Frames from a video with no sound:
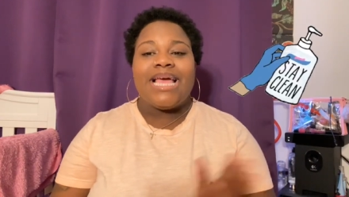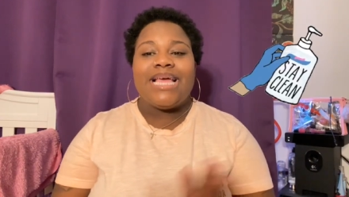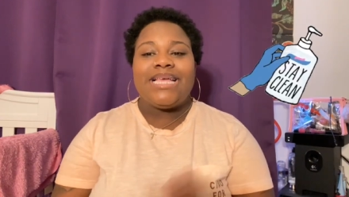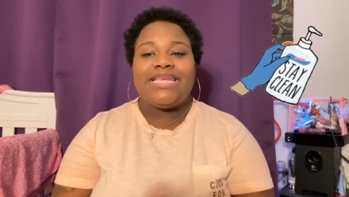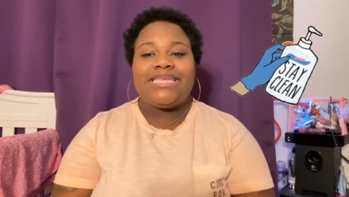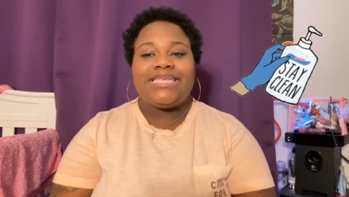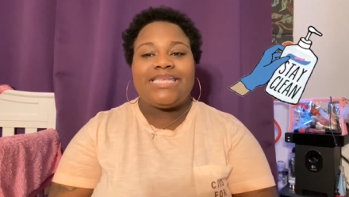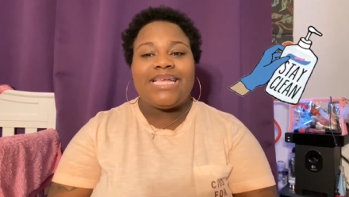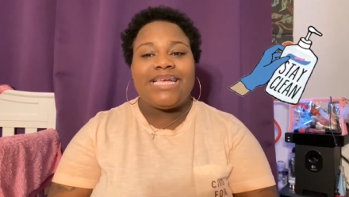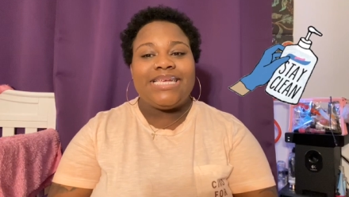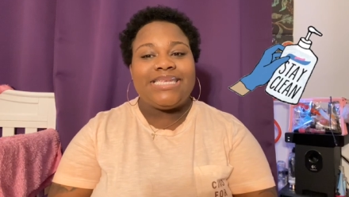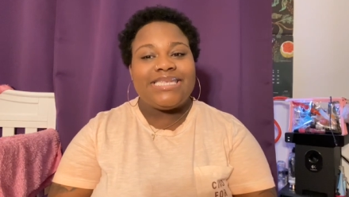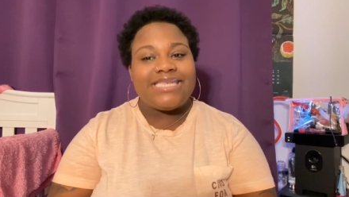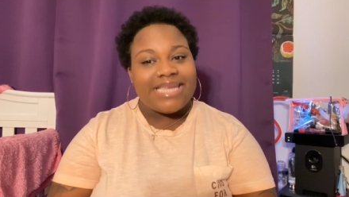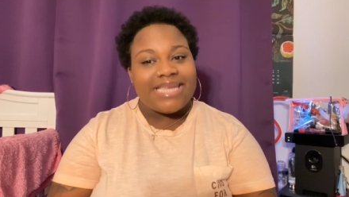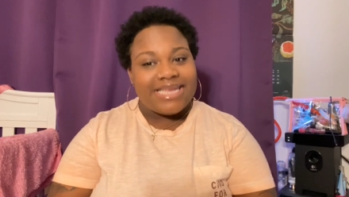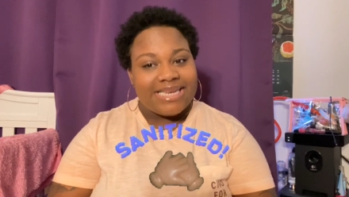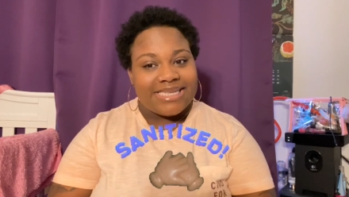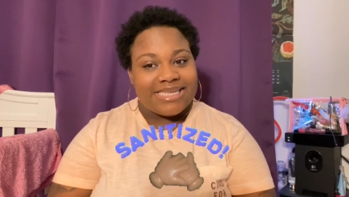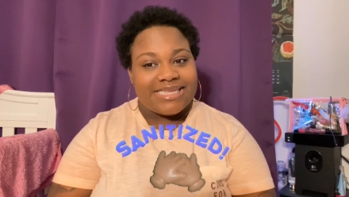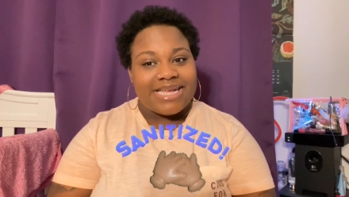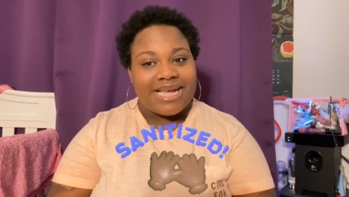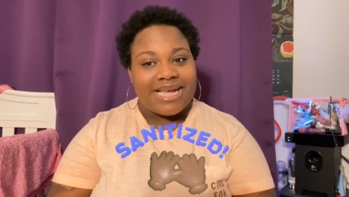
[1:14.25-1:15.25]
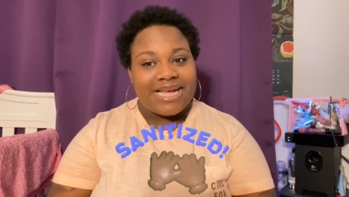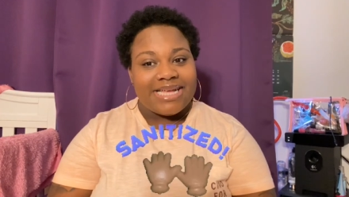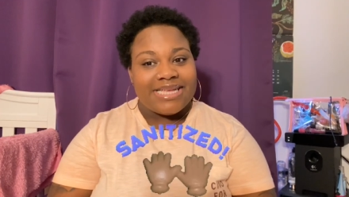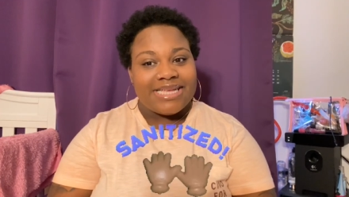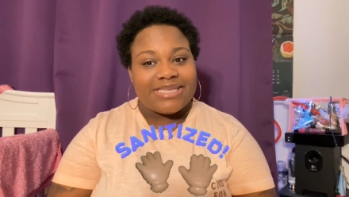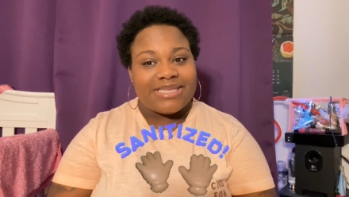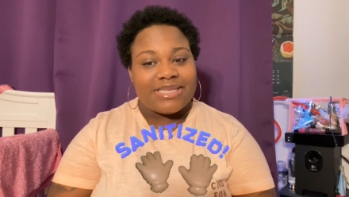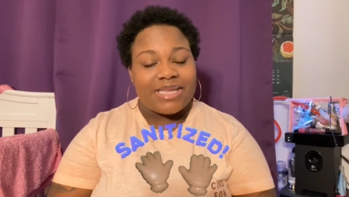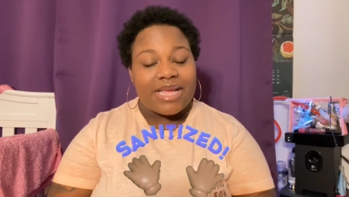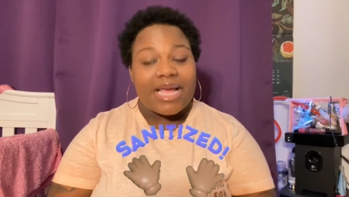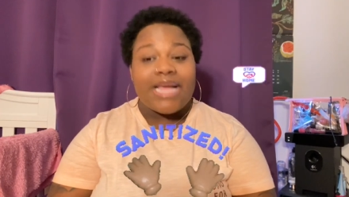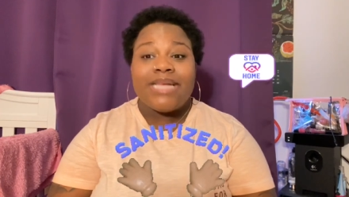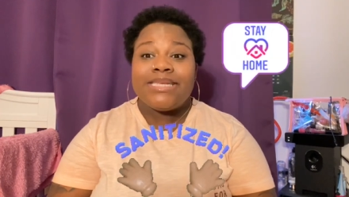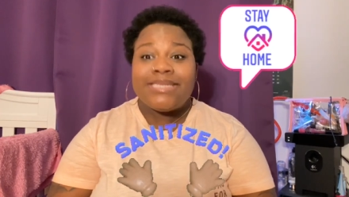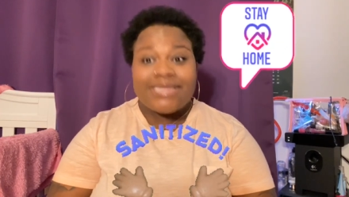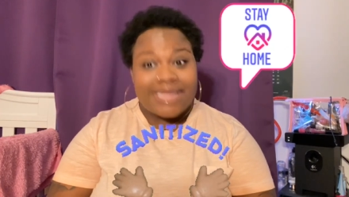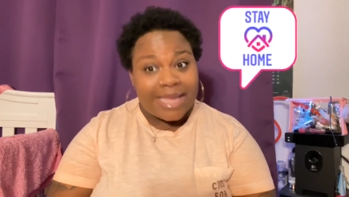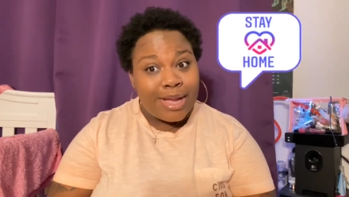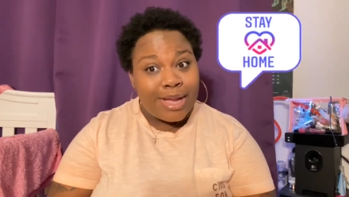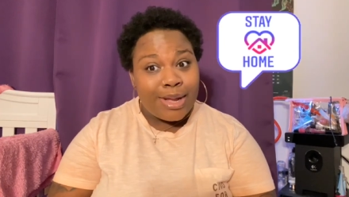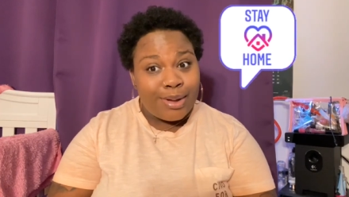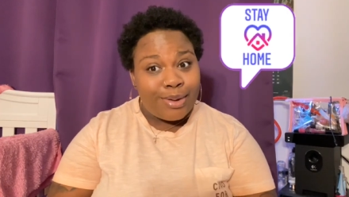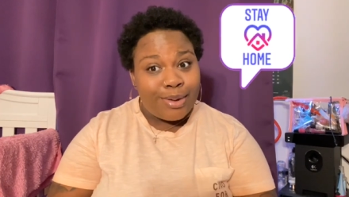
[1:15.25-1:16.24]
and stay sanitized, and
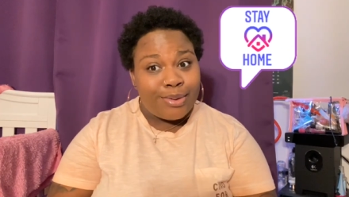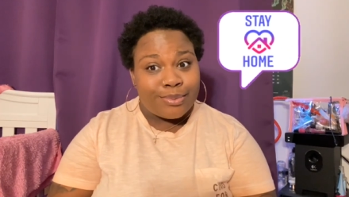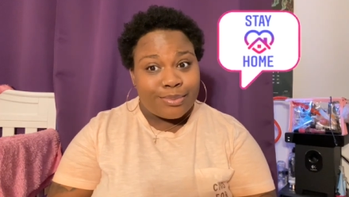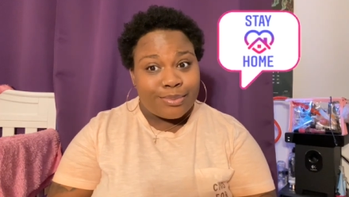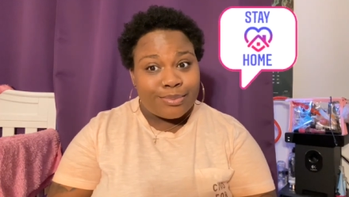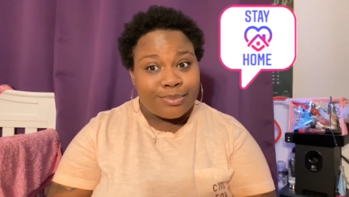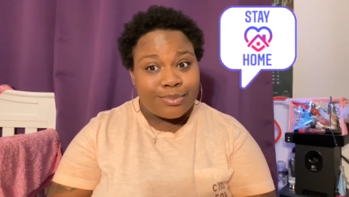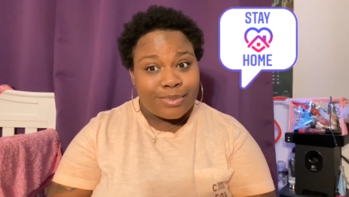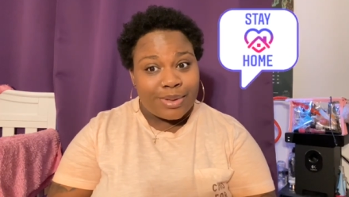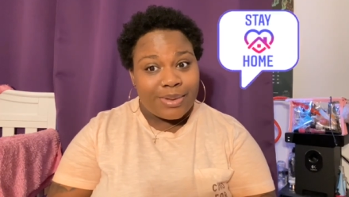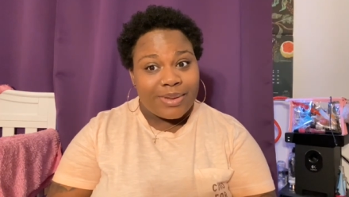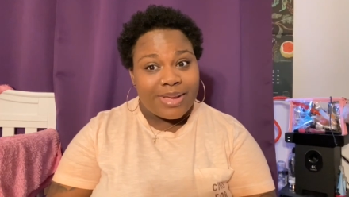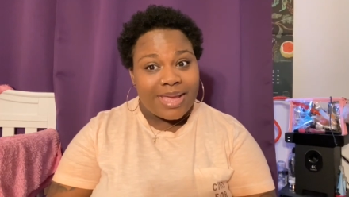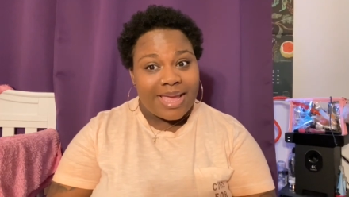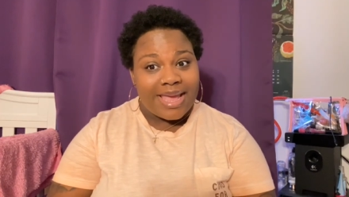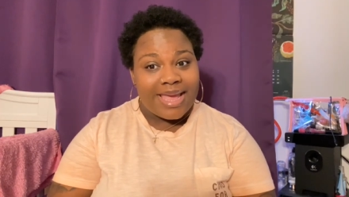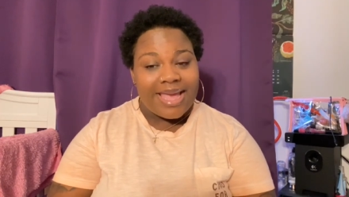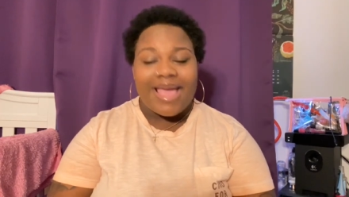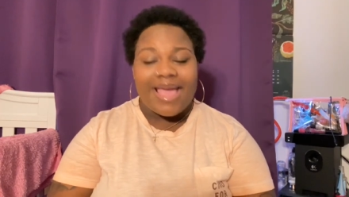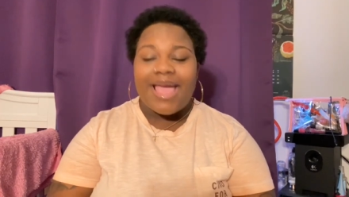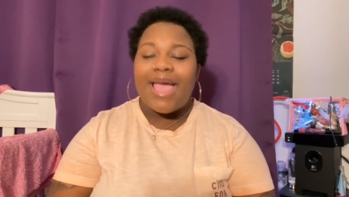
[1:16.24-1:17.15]
stay home, okay?